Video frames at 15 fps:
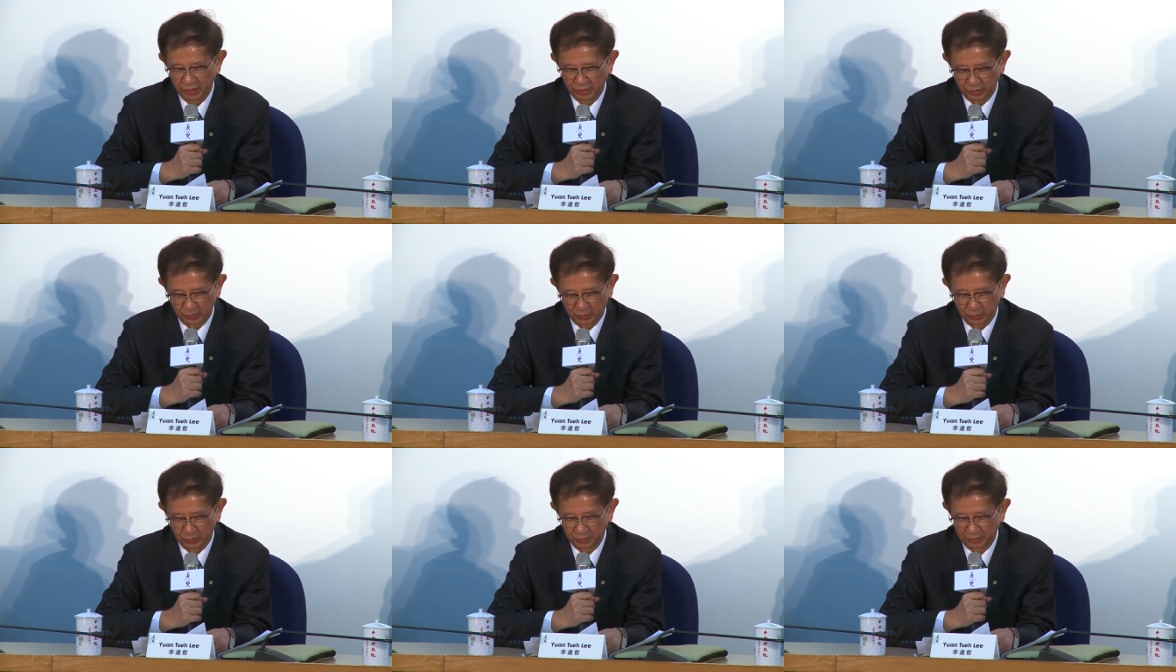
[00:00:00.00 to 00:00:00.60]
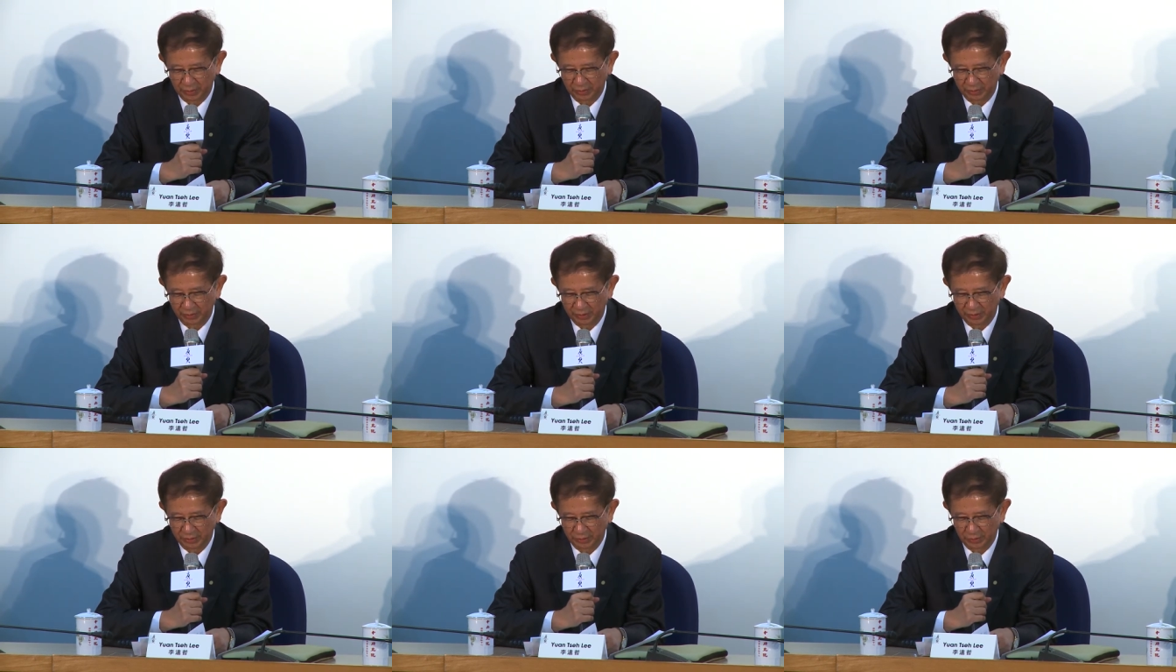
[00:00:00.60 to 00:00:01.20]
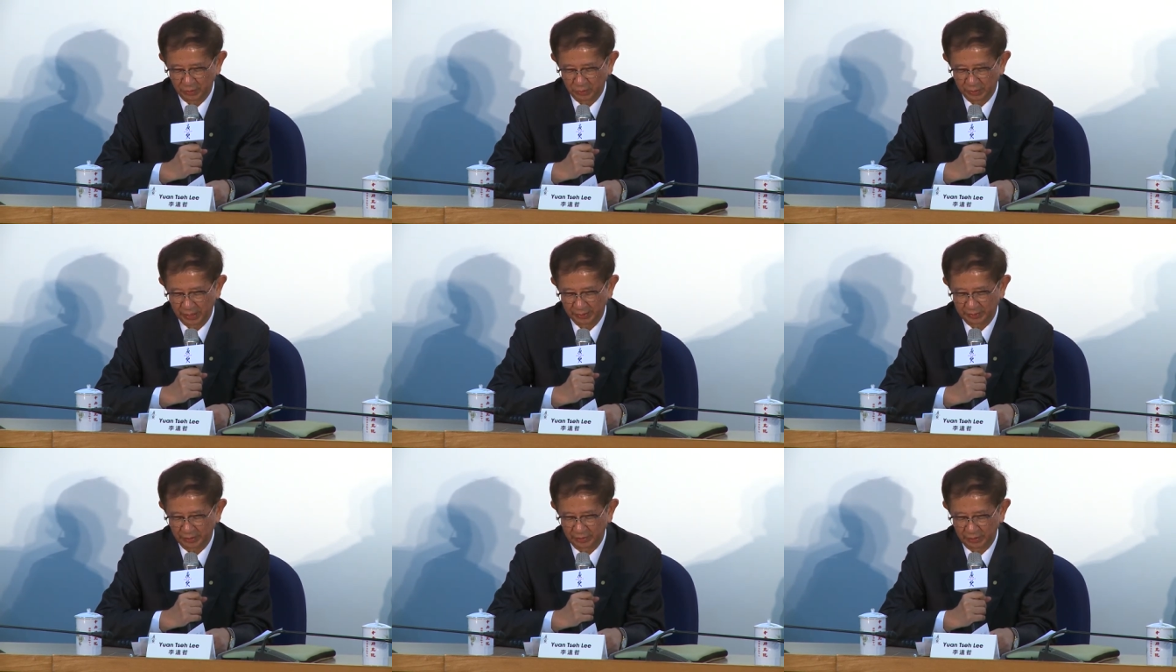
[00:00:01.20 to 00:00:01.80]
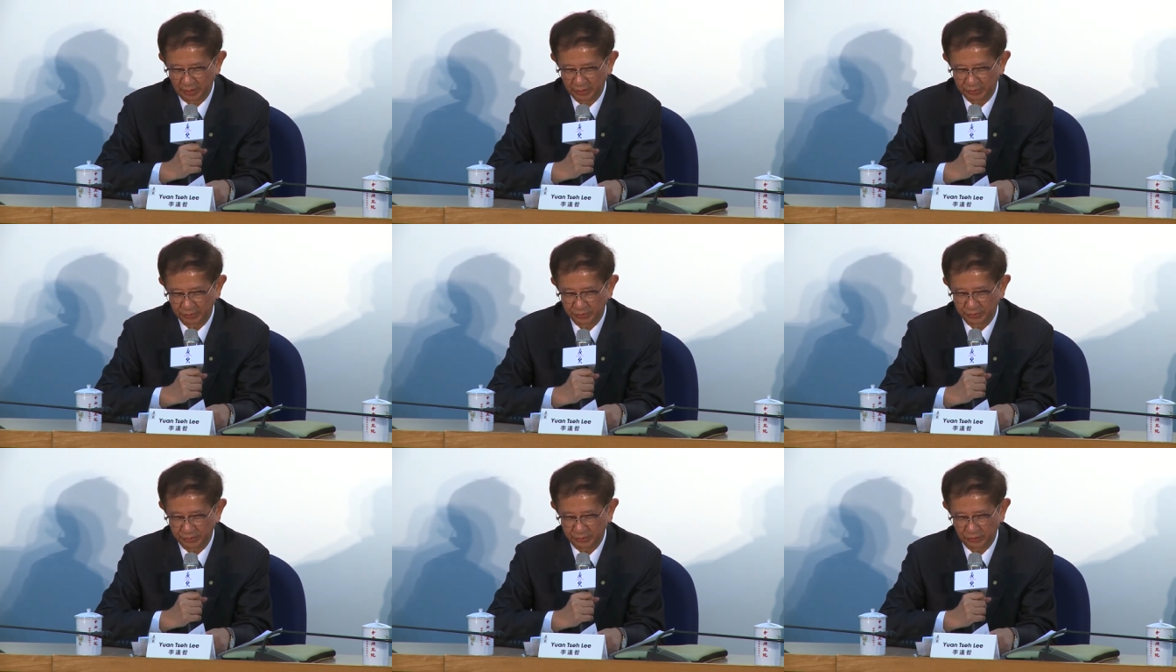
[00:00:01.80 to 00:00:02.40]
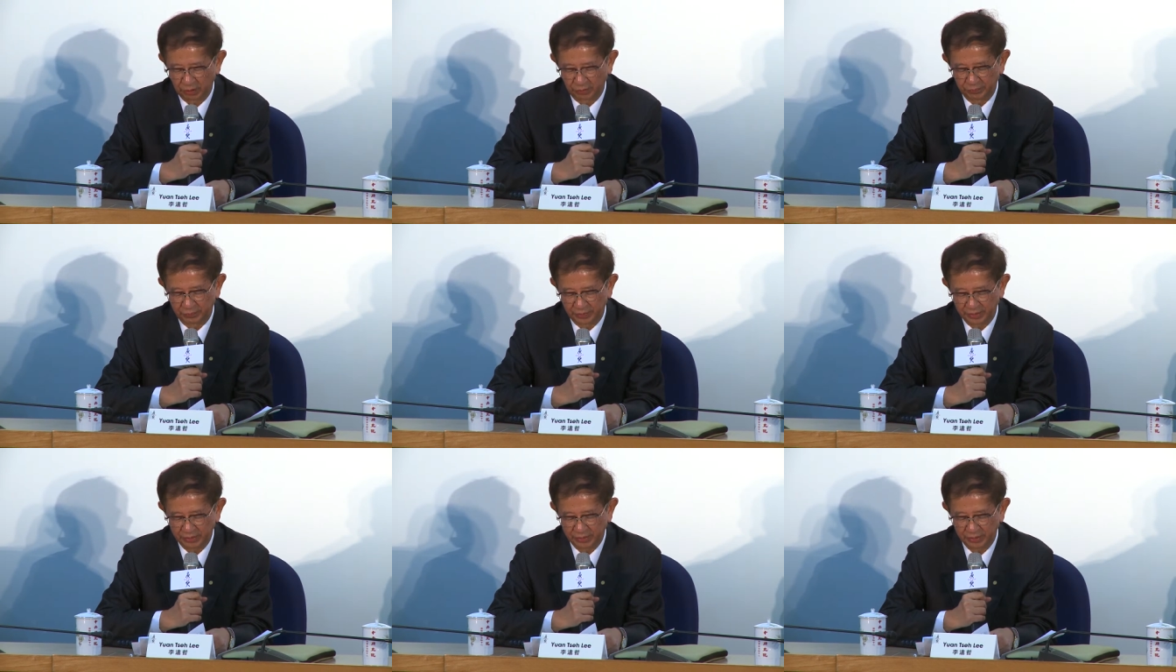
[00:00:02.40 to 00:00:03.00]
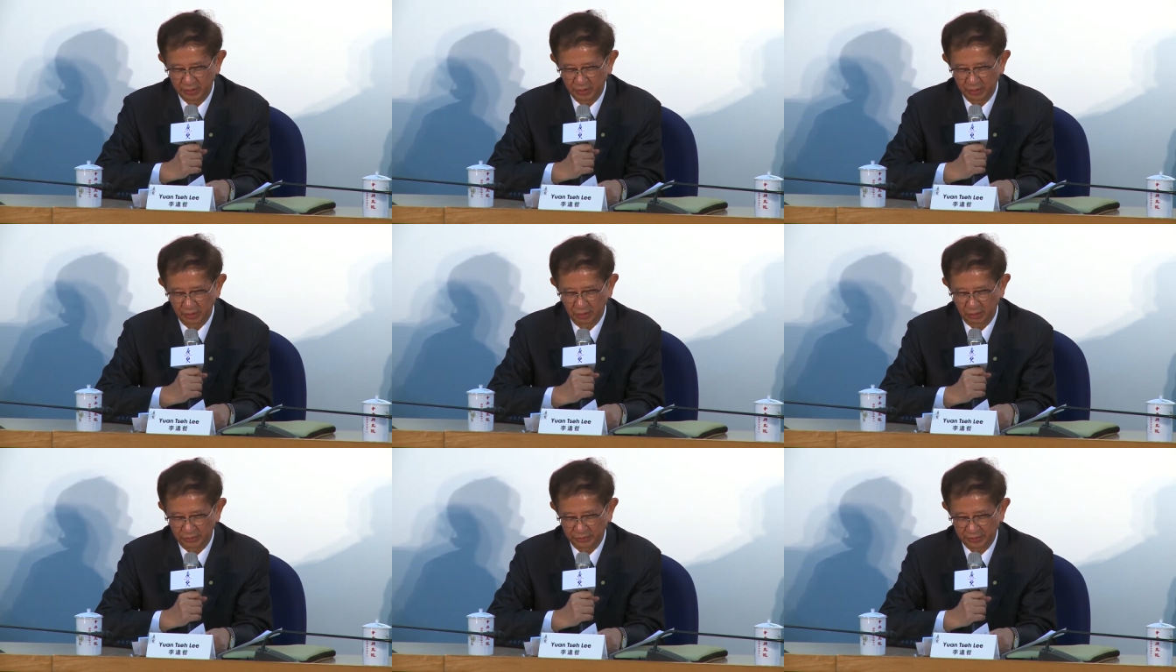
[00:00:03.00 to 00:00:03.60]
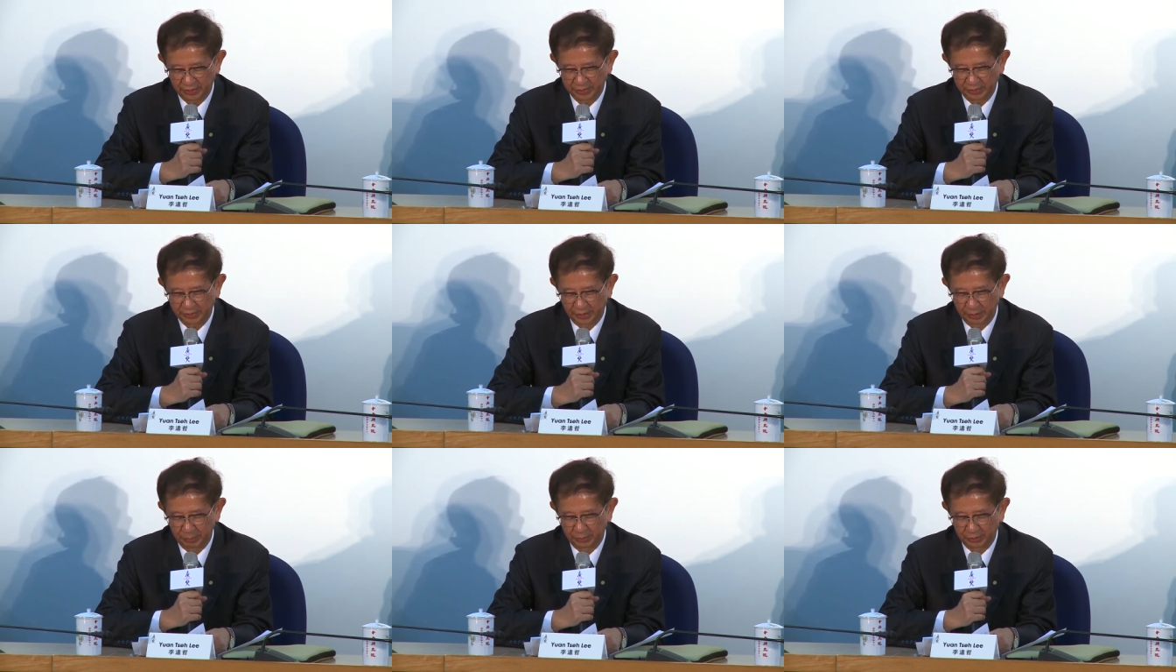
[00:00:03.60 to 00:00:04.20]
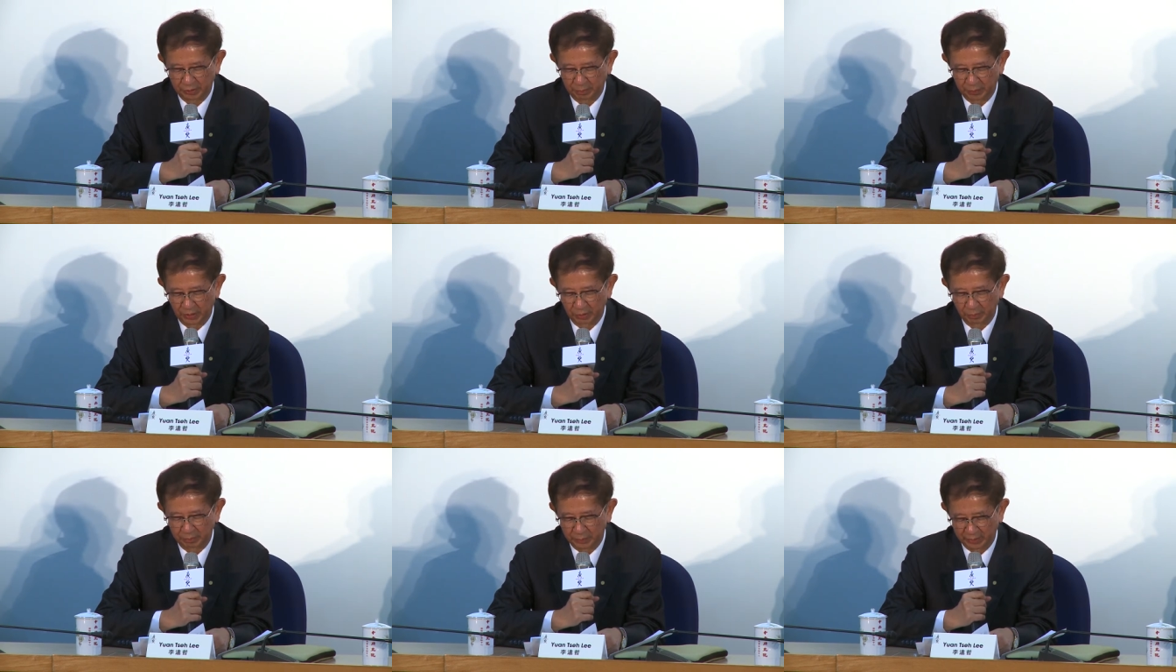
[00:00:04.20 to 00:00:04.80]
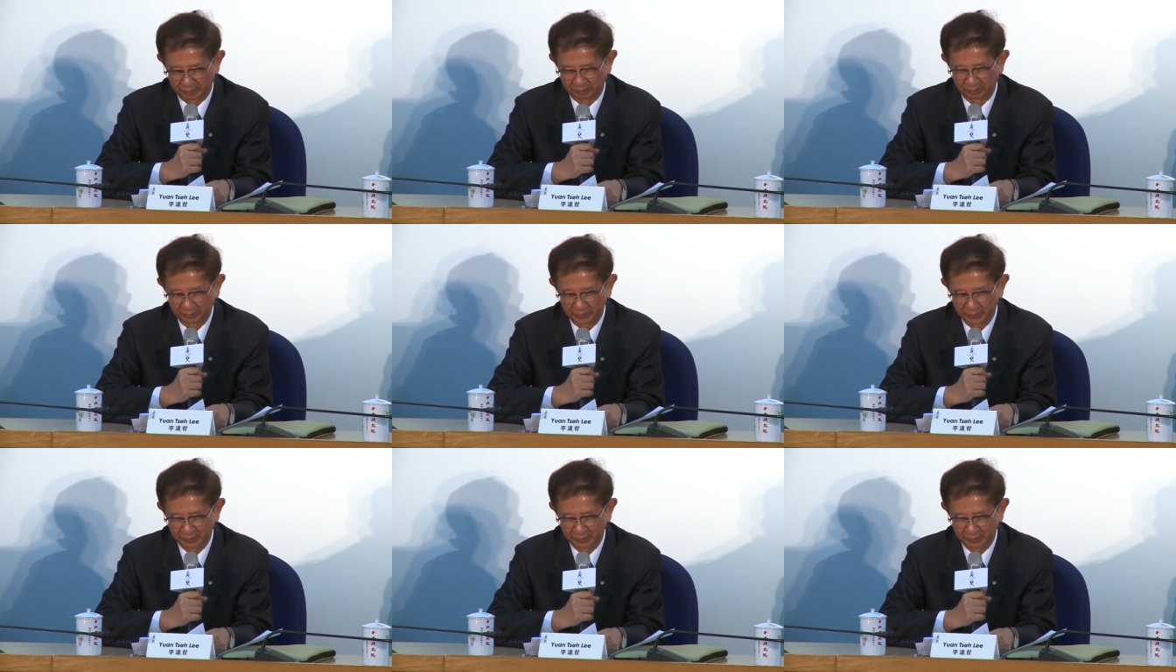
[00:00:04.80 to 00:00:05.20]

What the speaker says: including United Nations Conference on Sustainable Development,